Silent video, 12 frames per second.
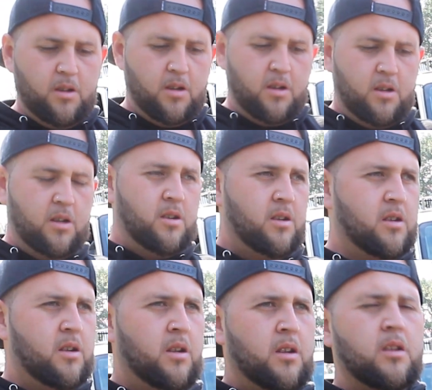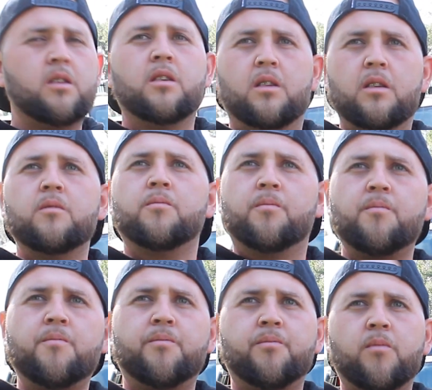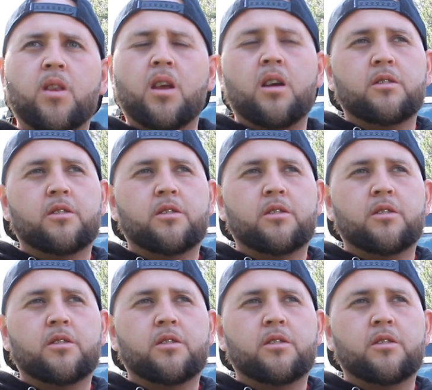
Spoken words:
are for cleaning this truck today?